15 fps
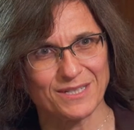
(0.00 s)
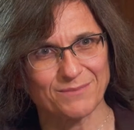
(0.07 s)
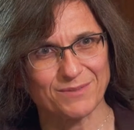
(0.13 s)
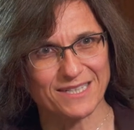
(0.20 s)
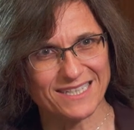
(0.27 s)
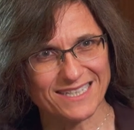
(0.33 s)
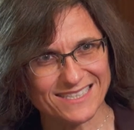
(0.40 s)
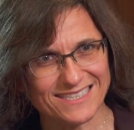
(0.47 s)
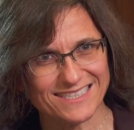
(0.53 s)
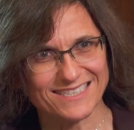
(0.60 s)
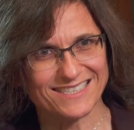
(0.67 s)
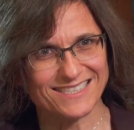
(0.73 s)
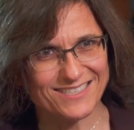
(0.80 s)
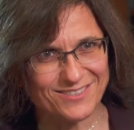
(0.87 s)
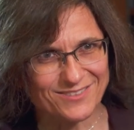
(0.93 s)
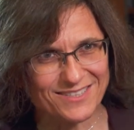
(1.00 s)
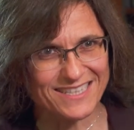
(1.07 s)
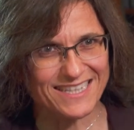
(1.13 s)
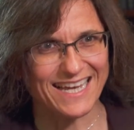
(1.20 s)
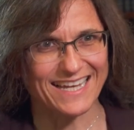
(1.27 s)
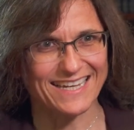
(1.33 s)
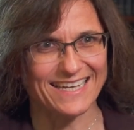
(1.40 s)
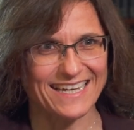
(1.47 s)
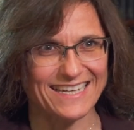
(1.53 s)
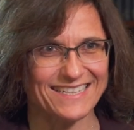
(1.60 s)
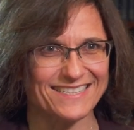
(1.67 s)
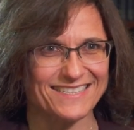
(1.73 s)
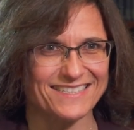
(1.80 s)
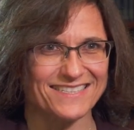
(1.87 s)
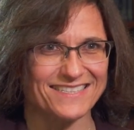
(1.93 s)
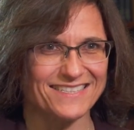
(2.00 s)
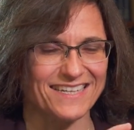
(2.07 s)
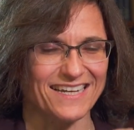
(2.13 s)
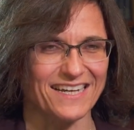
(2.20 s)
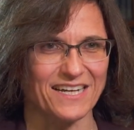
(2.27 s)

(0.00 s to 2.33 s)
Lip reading: because it's doing that nice,